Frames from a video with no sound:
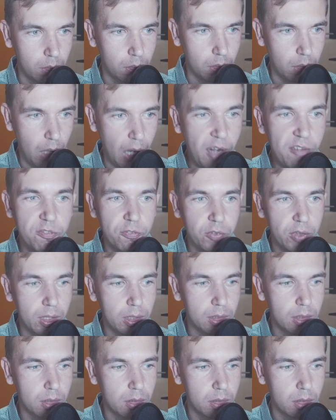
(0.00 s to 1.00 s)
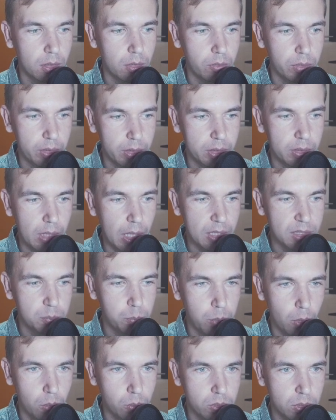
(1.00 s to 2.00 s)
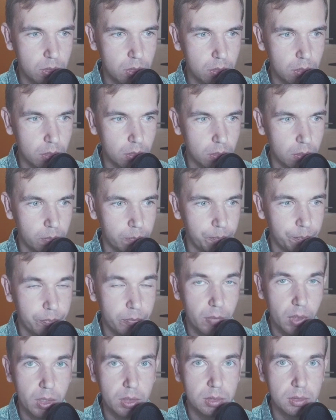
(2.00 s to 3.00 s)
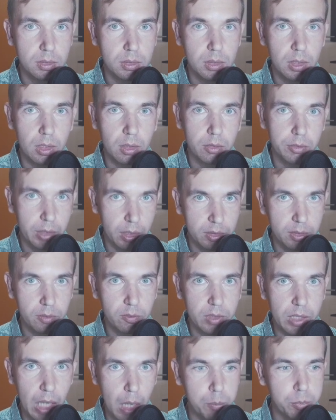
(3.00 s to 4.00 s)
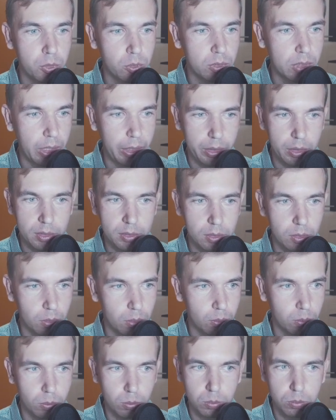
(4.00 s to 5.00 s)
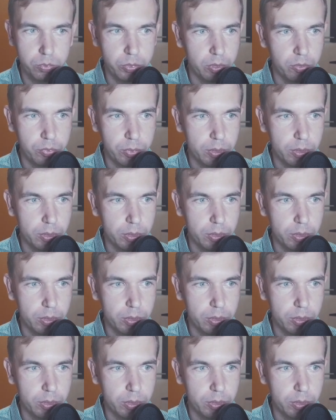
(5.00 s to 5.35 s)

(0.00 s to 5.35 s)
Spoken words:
I think a really nice post, still relatively up to date, so feel free